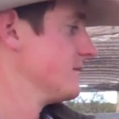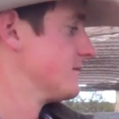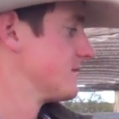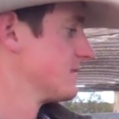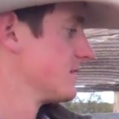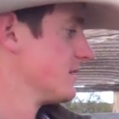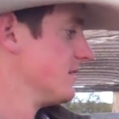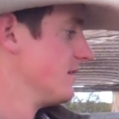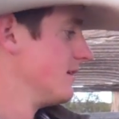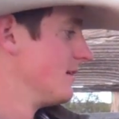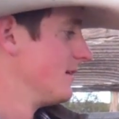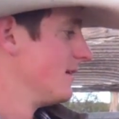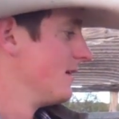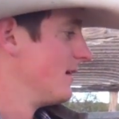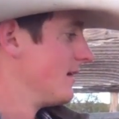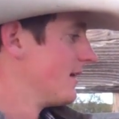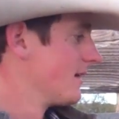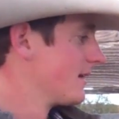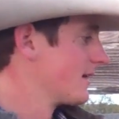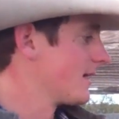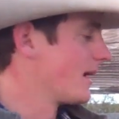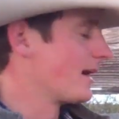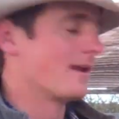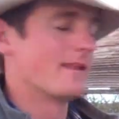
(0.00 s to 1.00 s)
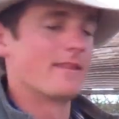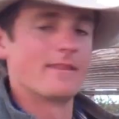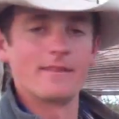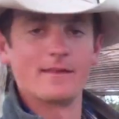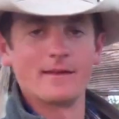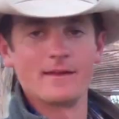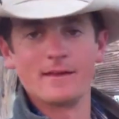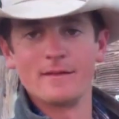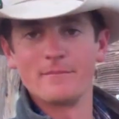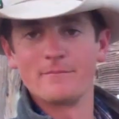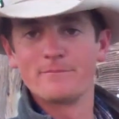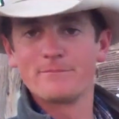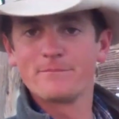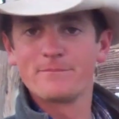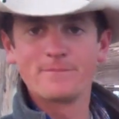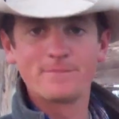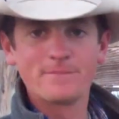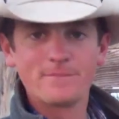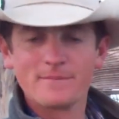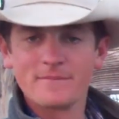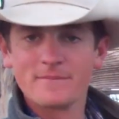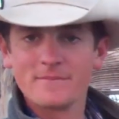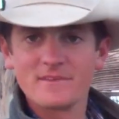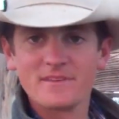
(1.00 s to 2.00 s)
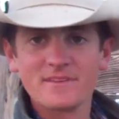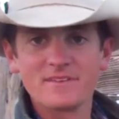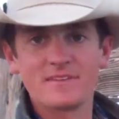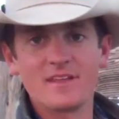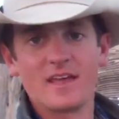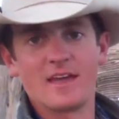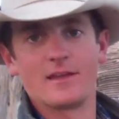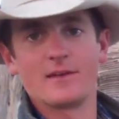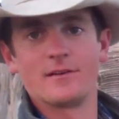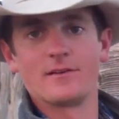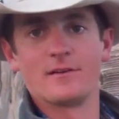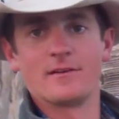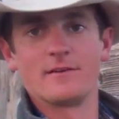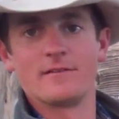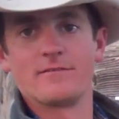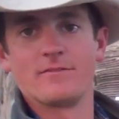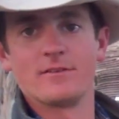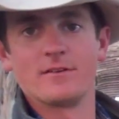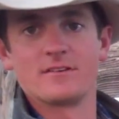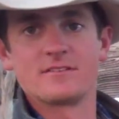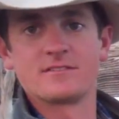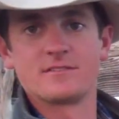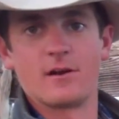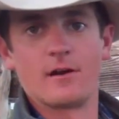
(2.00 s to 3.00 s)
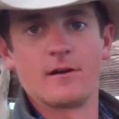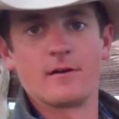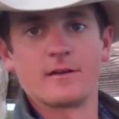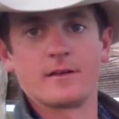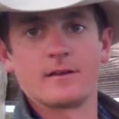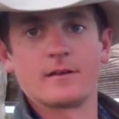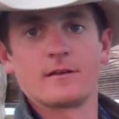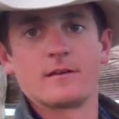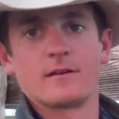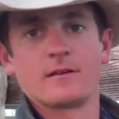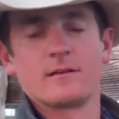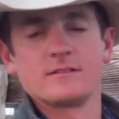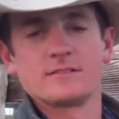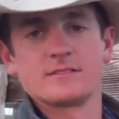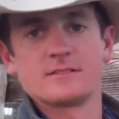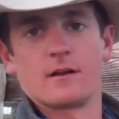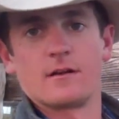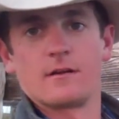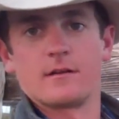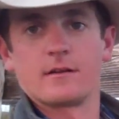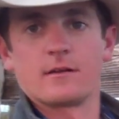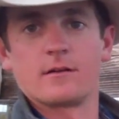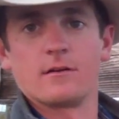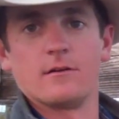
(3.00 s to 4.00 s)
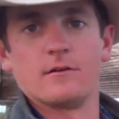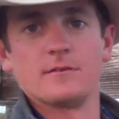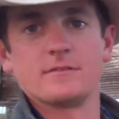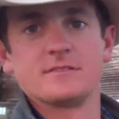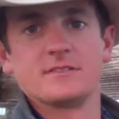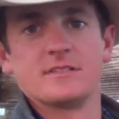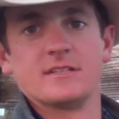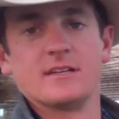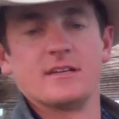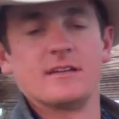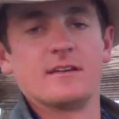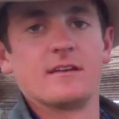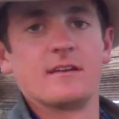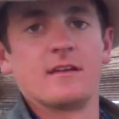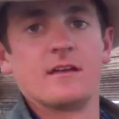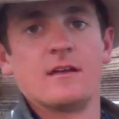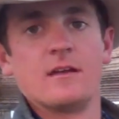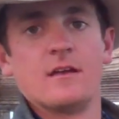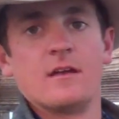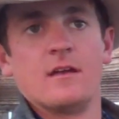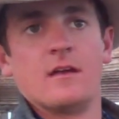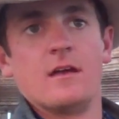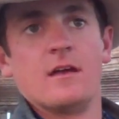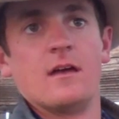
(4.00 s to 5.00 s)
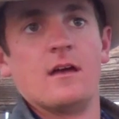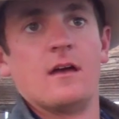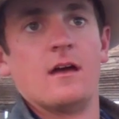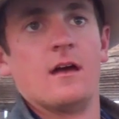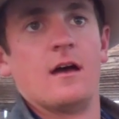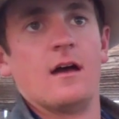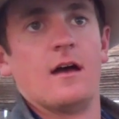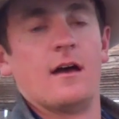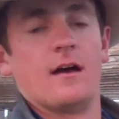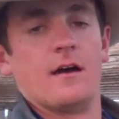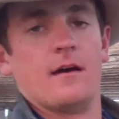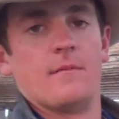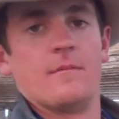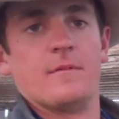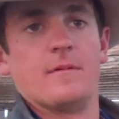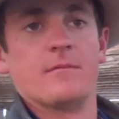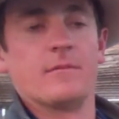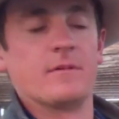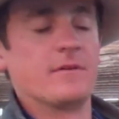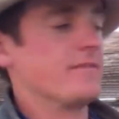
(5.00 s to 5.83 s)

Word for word: it's kind of the standard for starting starting colts in um, and